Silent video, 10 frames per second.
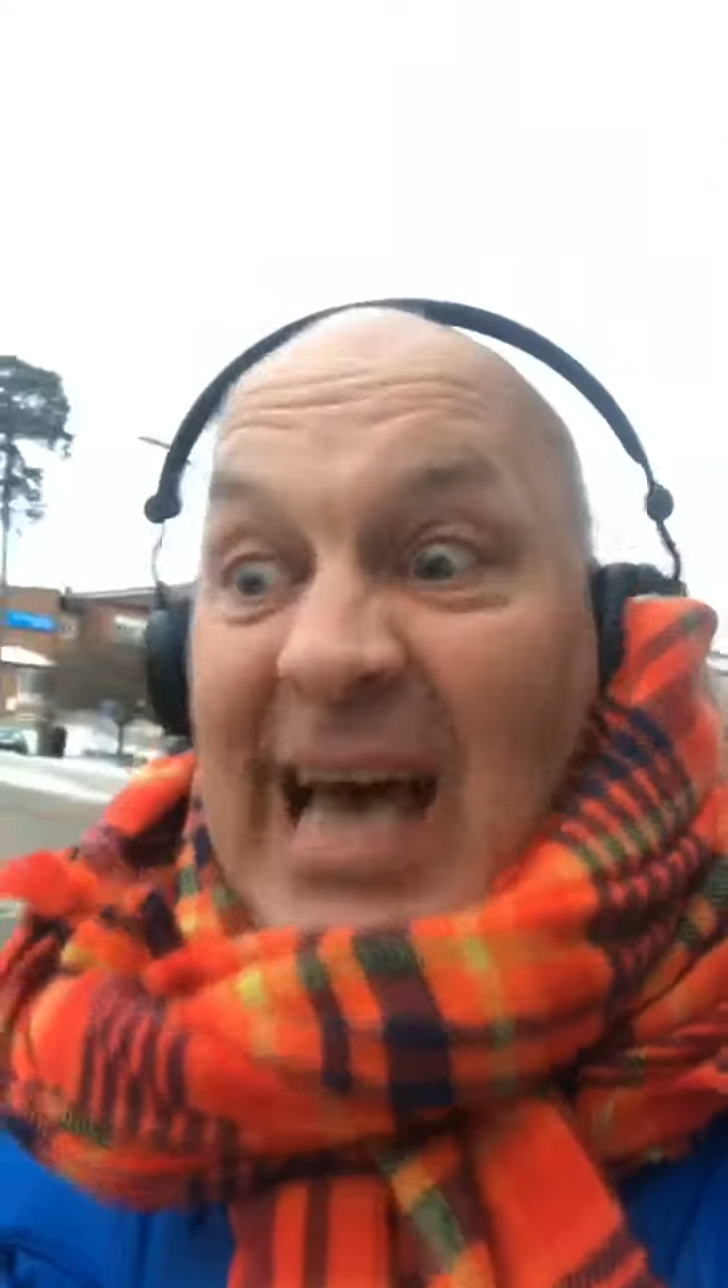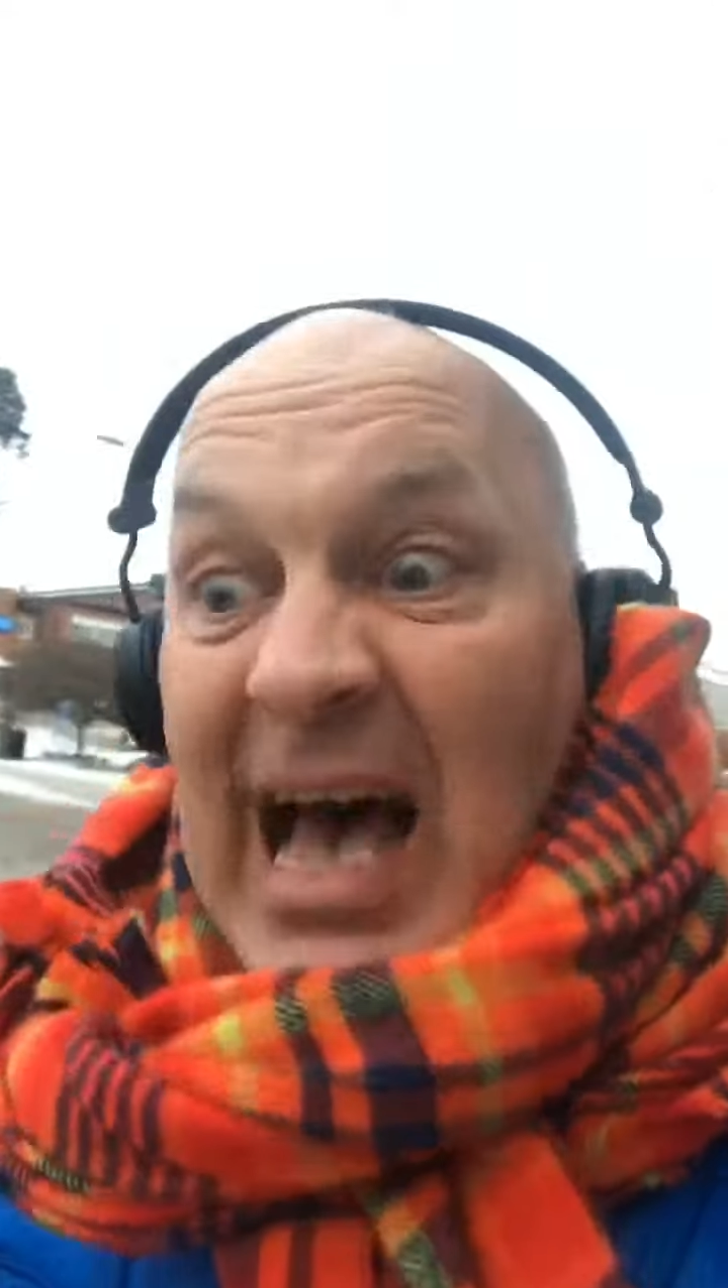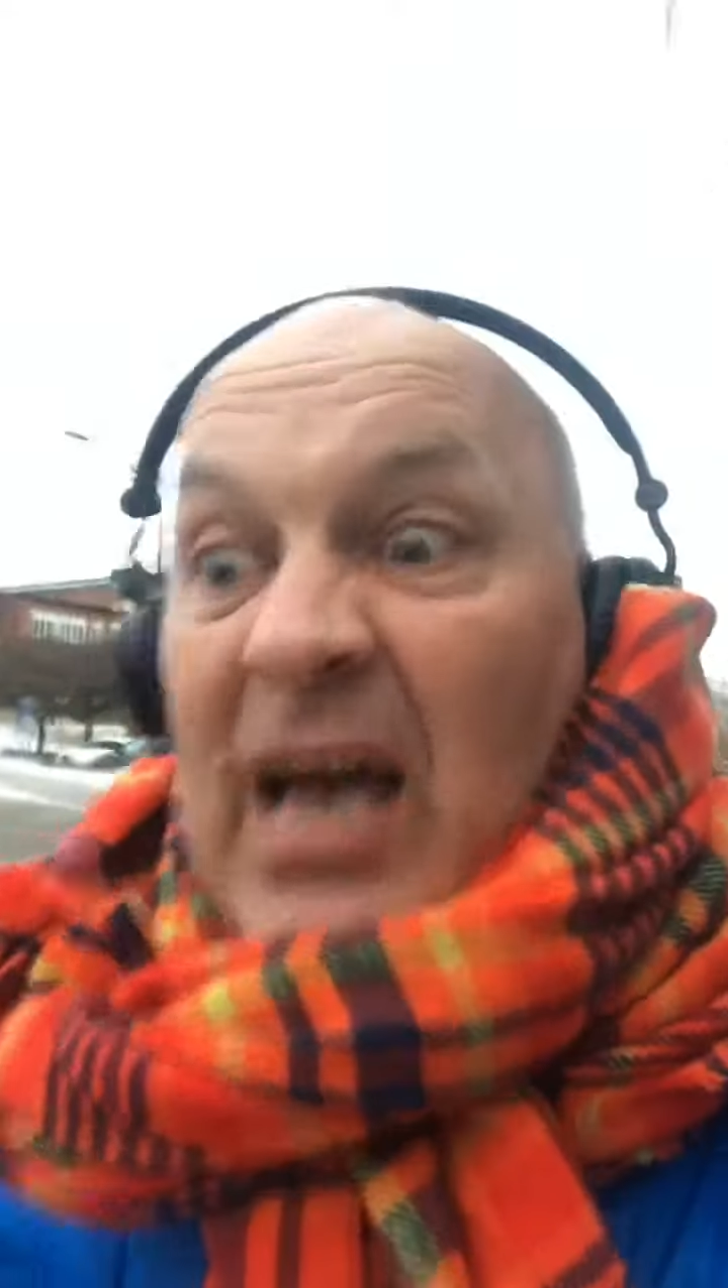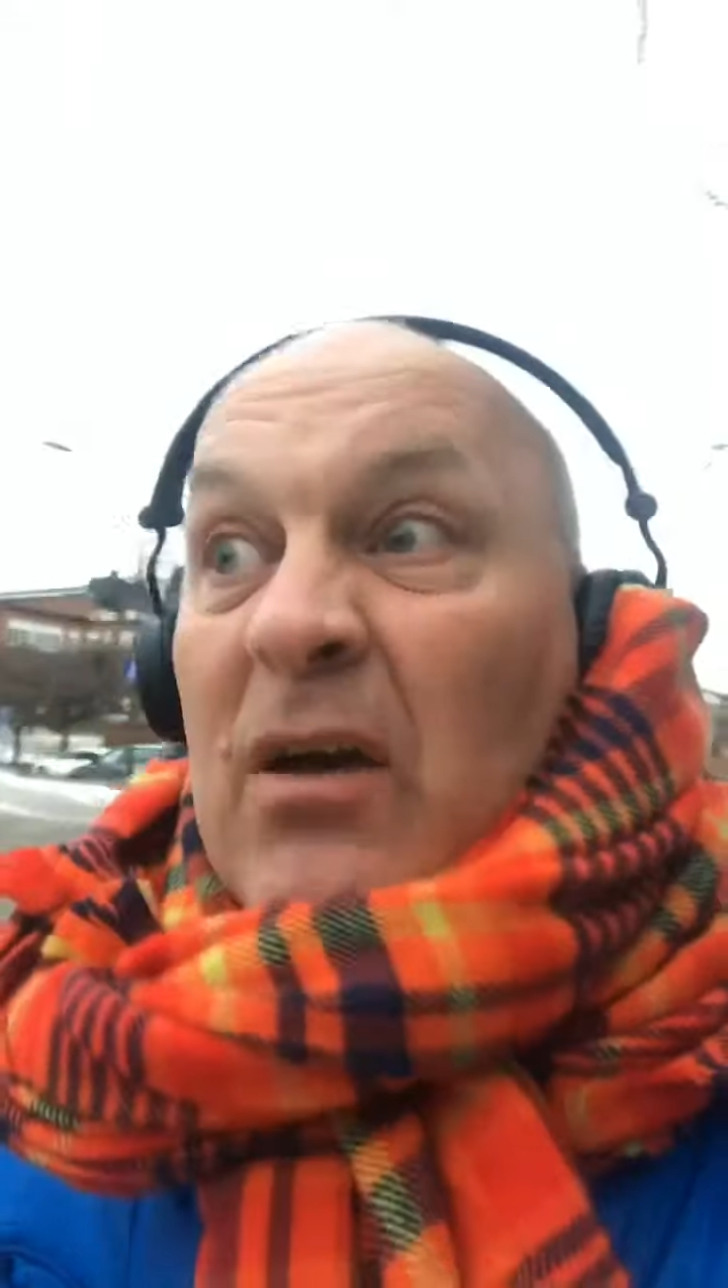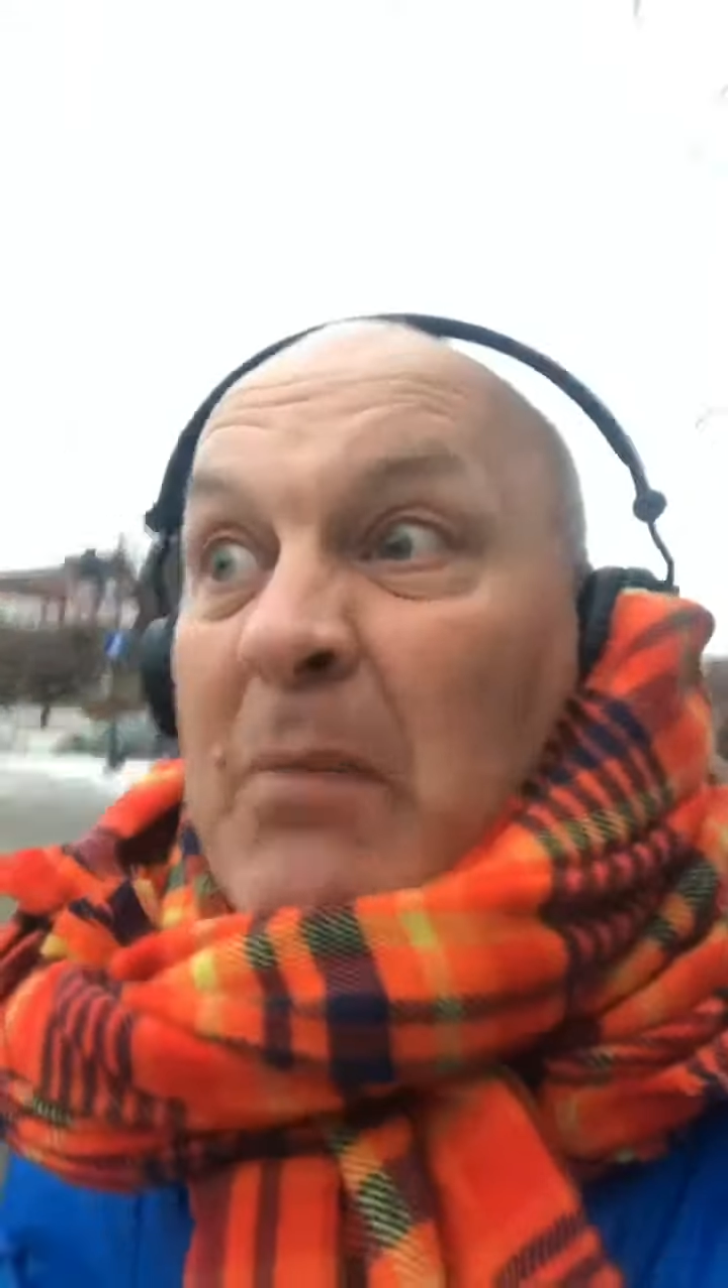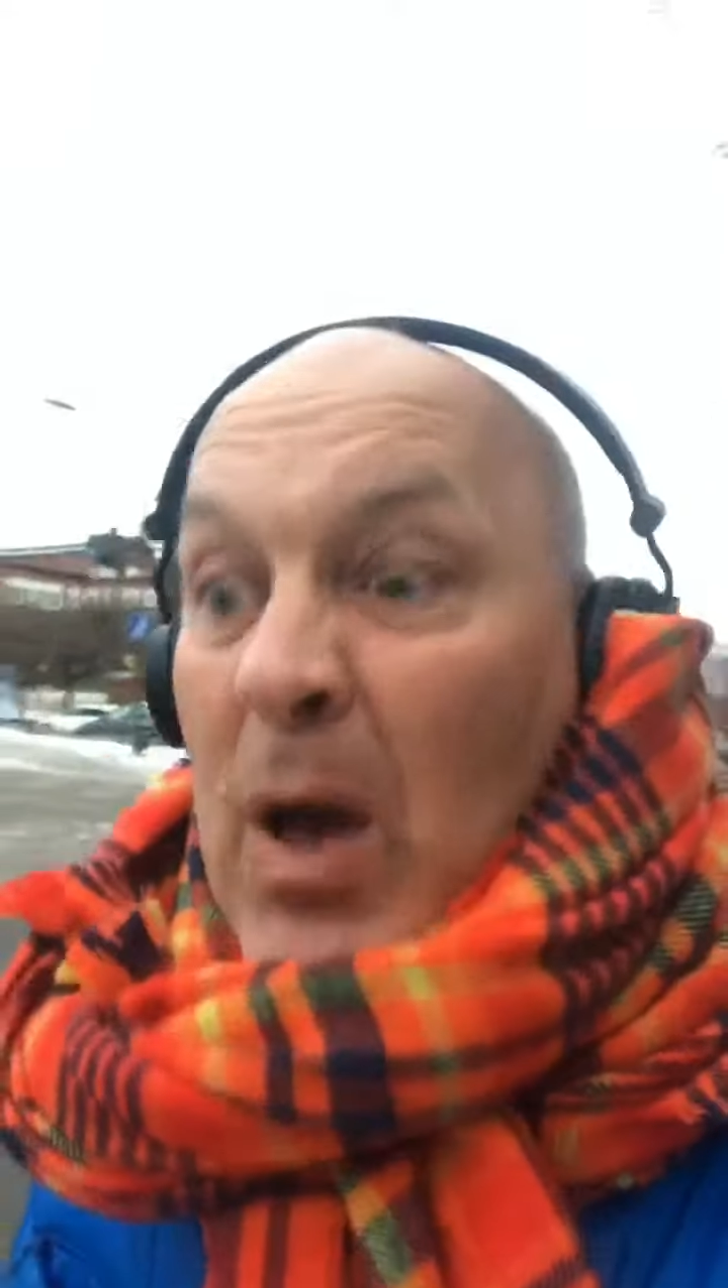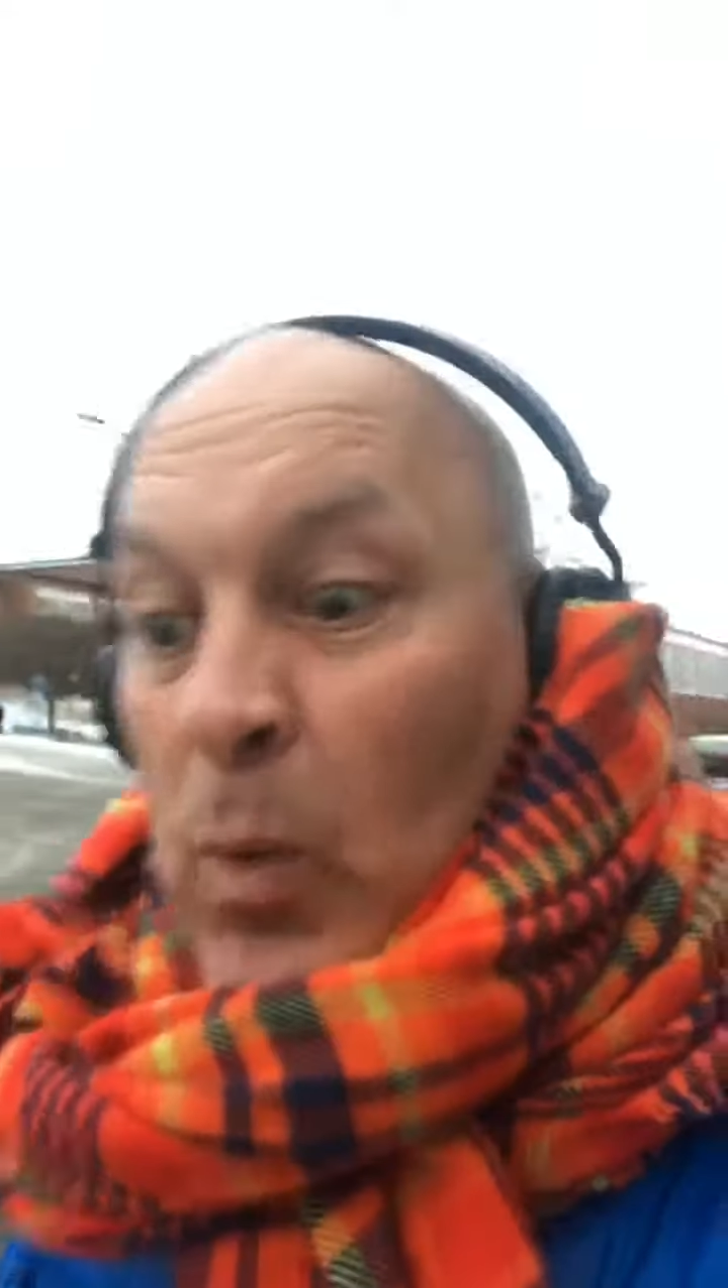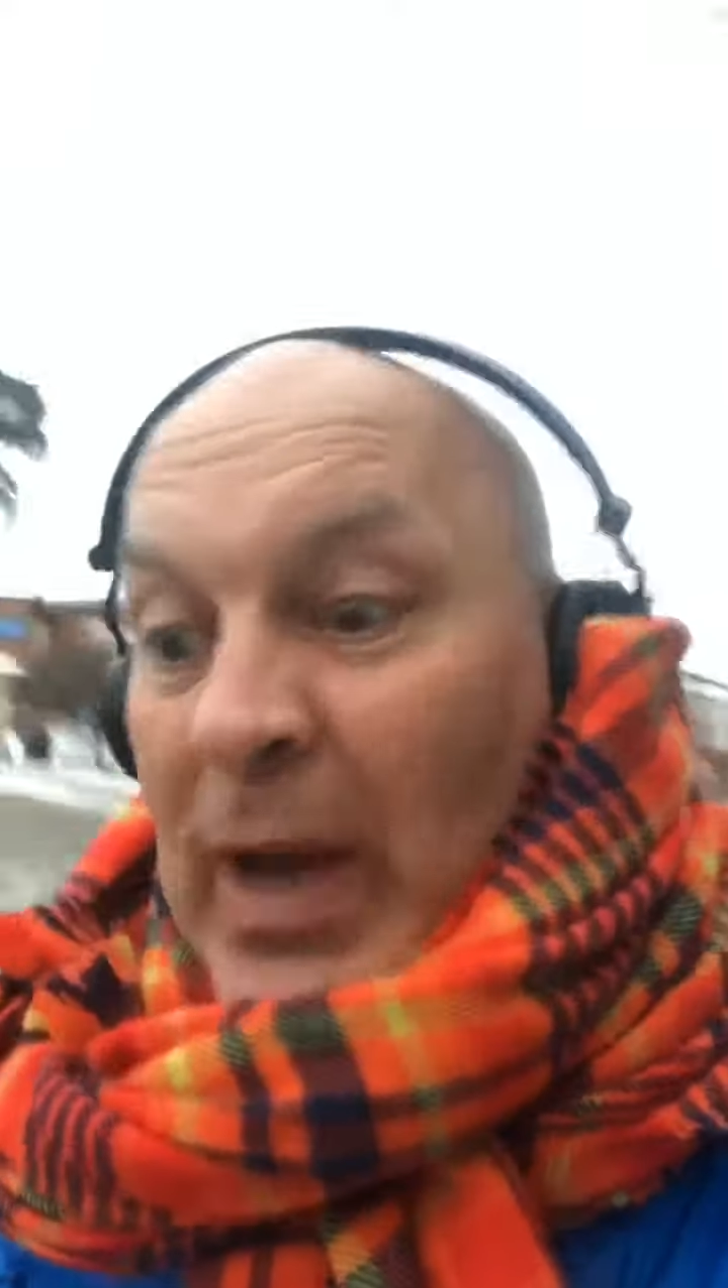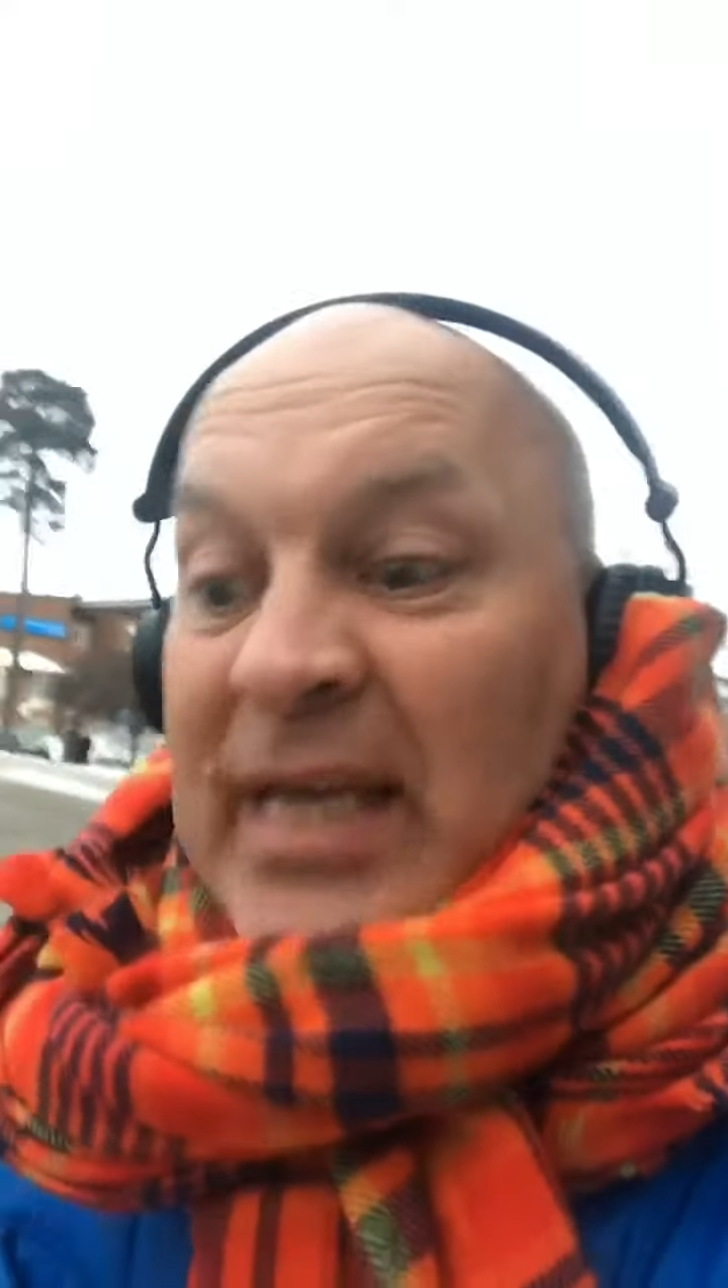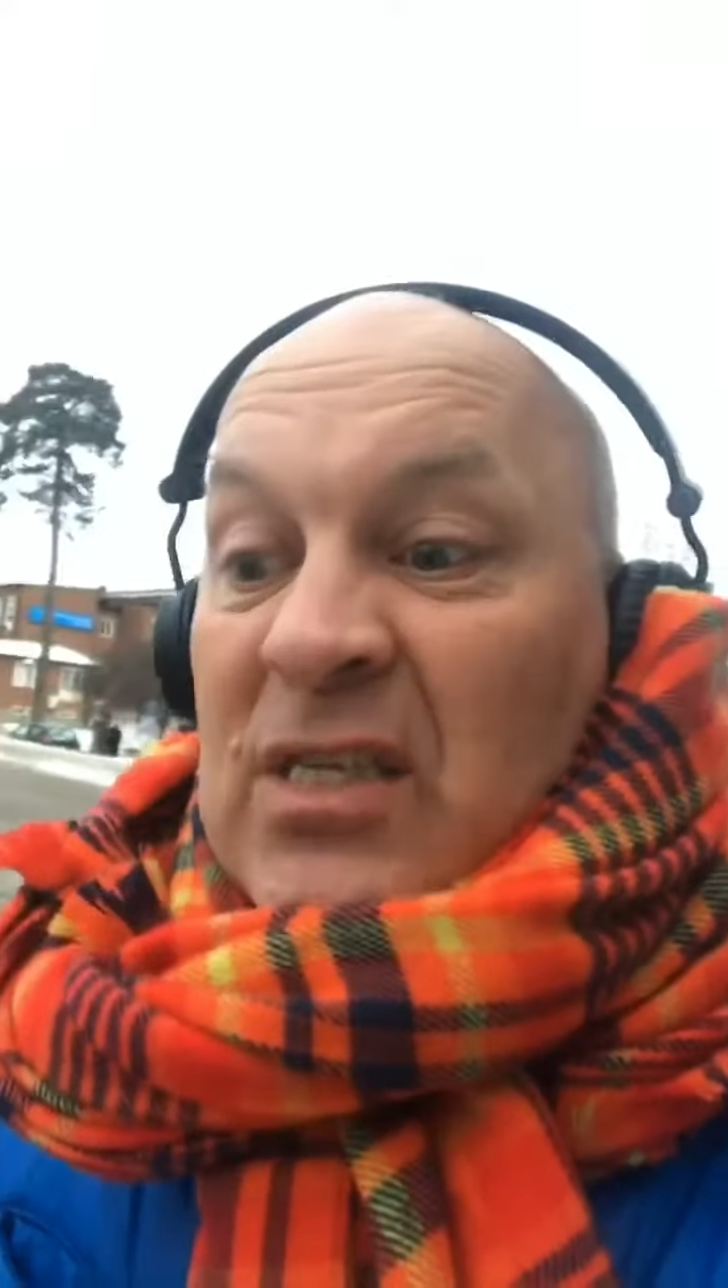die on my way